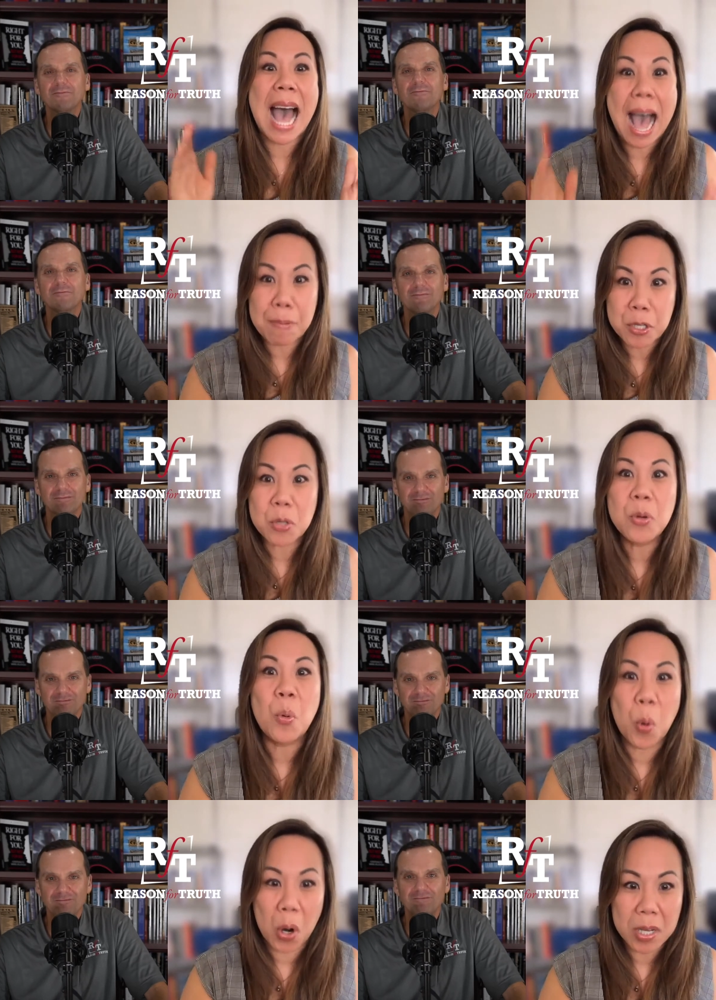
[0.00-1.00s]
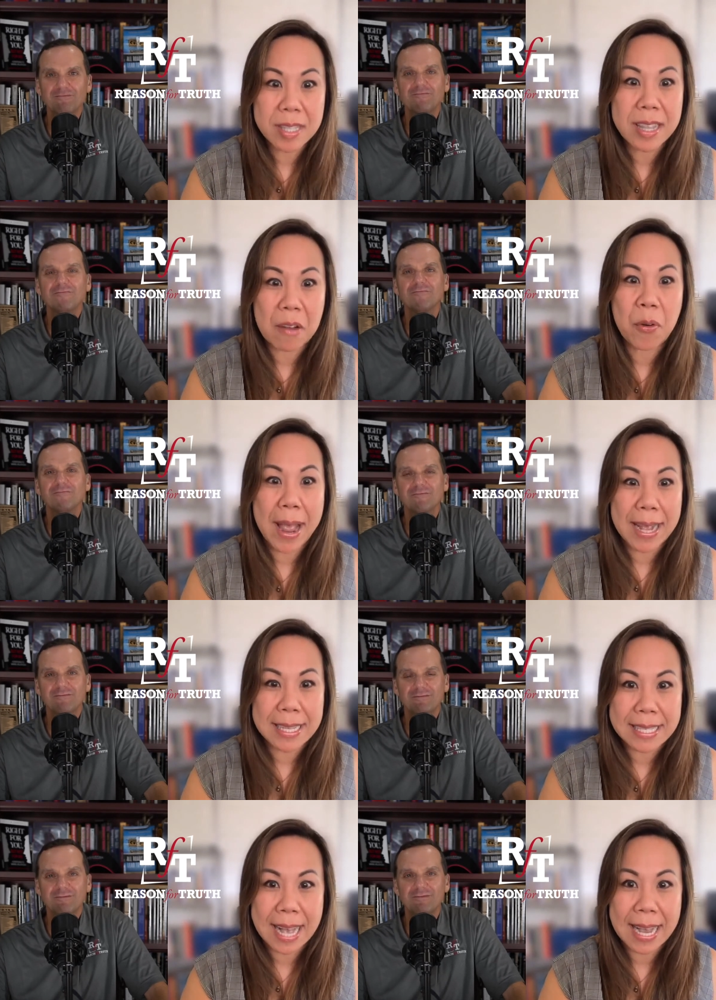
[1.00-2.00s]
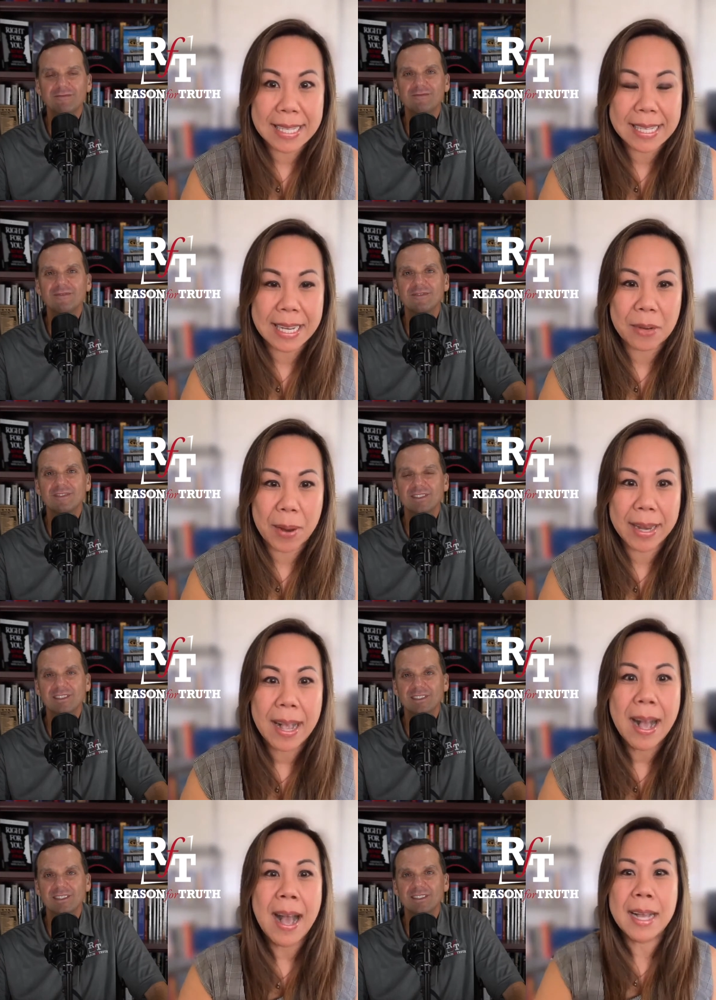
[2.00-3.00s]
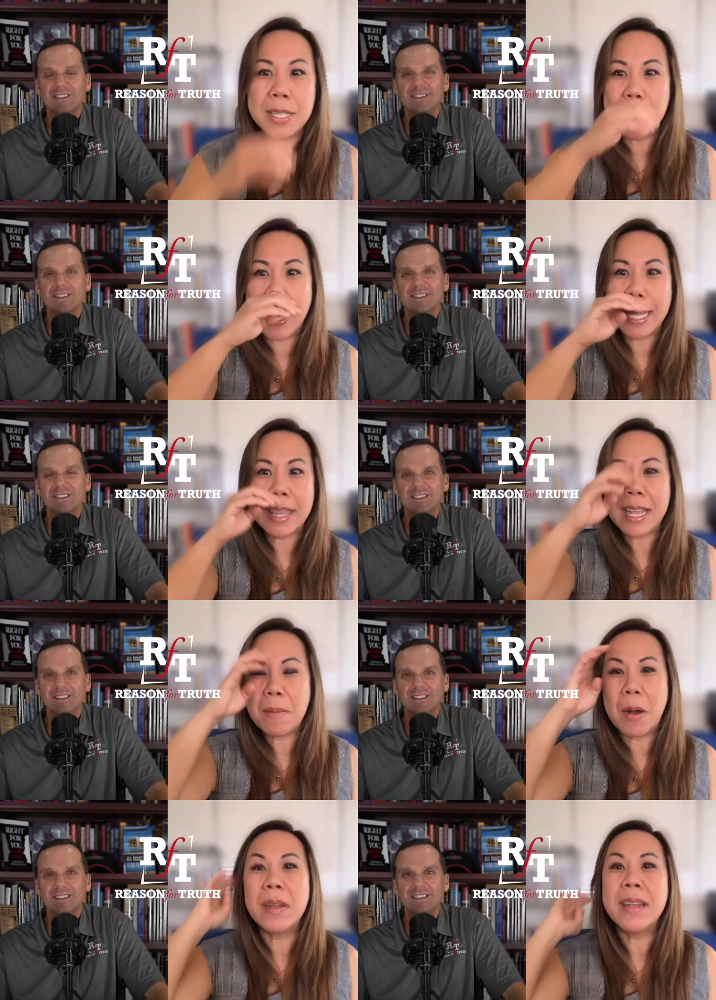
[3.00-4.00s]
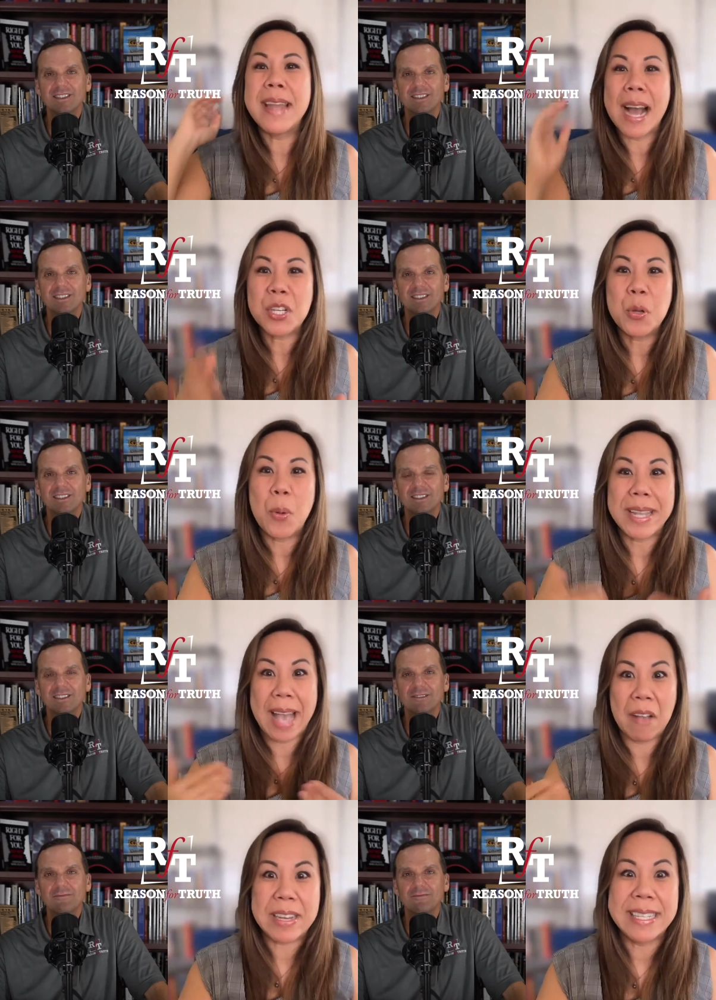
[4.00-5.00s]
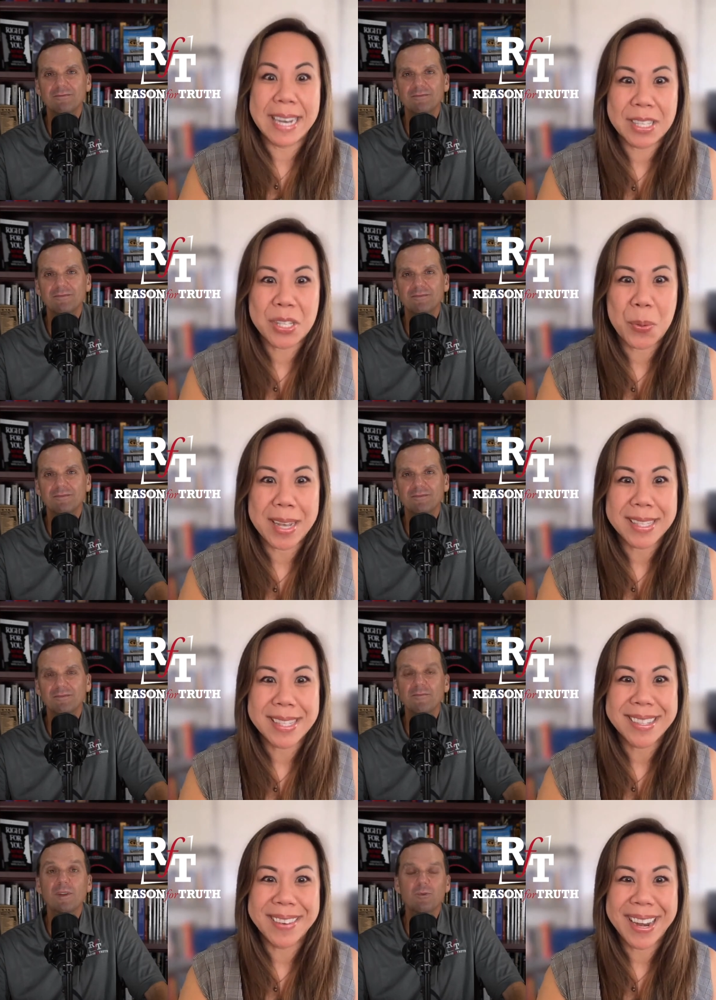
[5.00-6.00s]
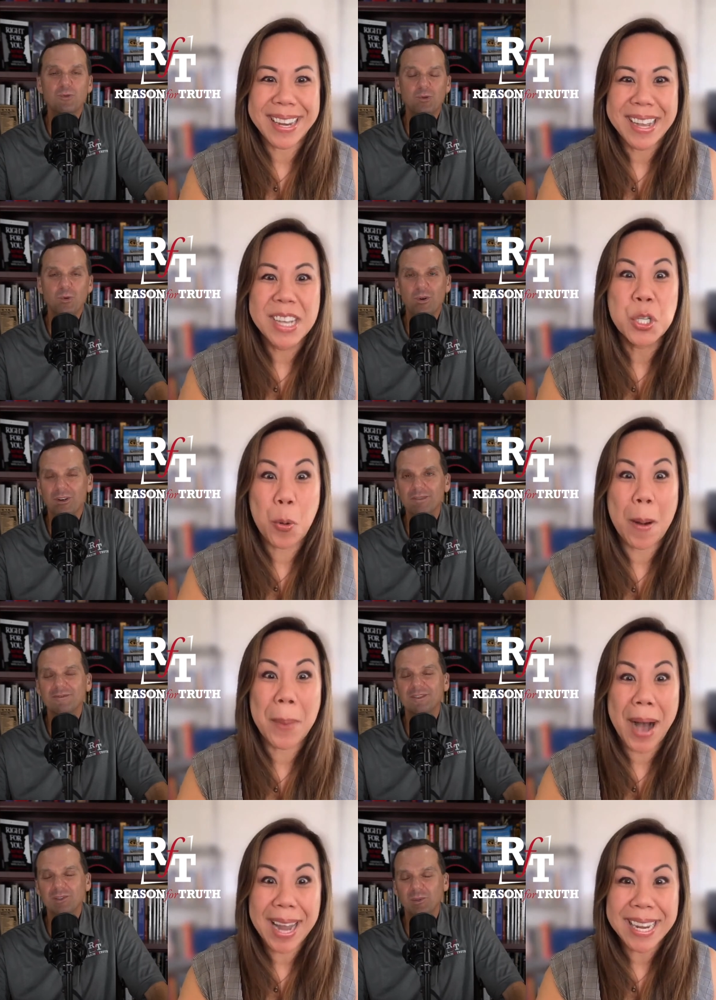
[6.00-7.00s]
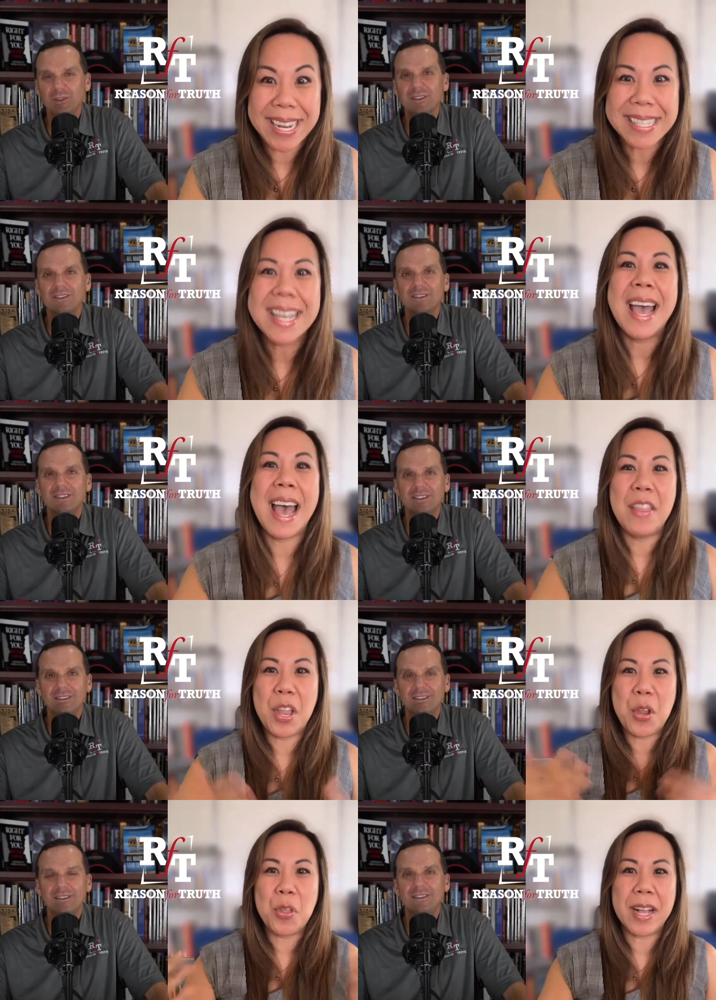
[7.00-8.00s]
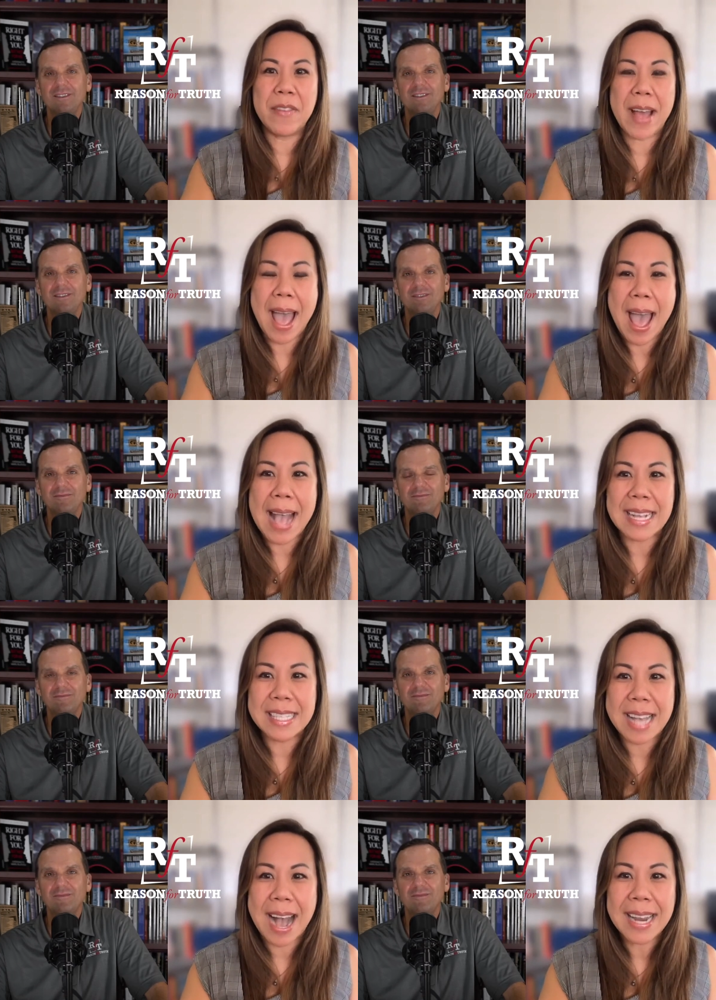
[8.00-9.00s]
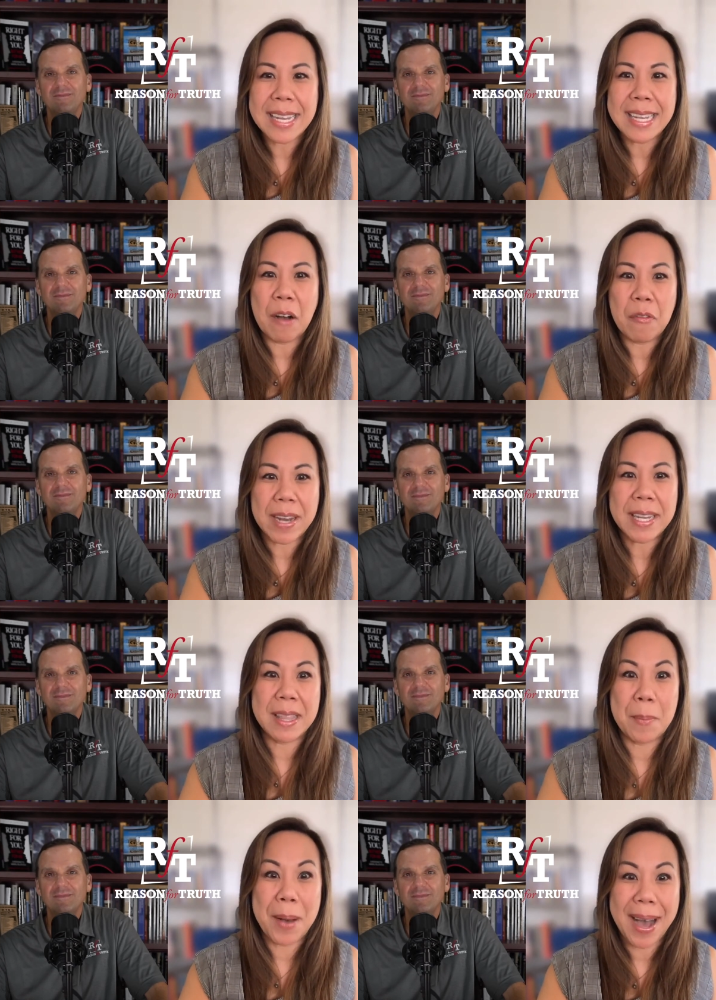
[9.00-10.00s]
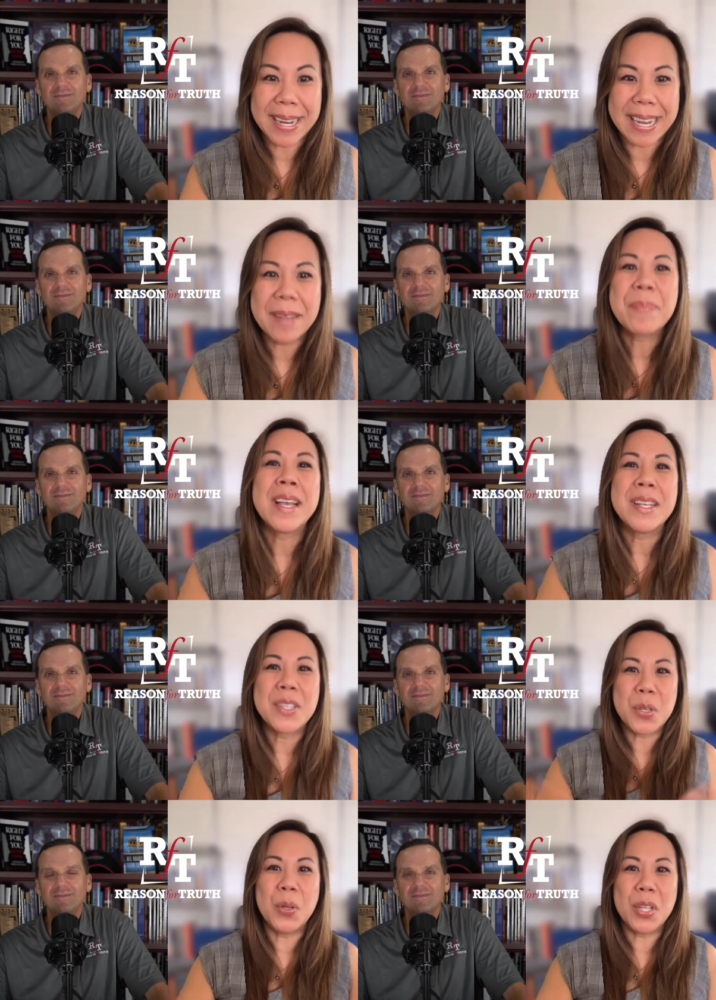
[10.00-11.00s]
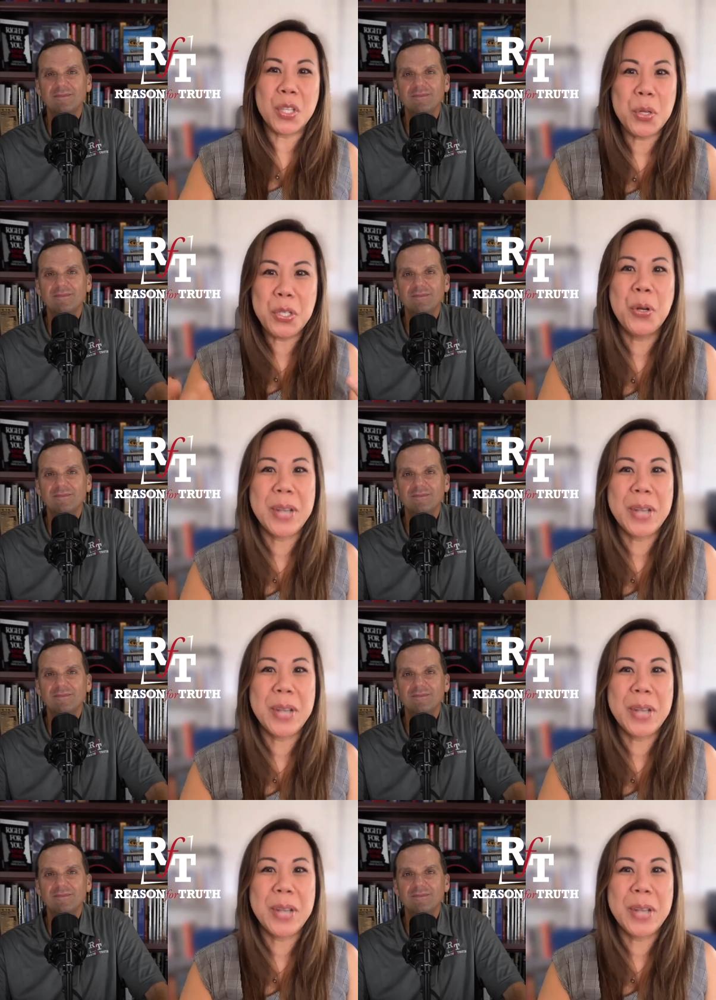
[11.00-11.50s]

Speaker 1: absolute worst thing for anxiety, right? Because you got to think about naturally what caffeine does to us, right? Yeah,
Speaker 2: sure, sure.
Speaker 1: you think of anxiety affecting the body, so the two and two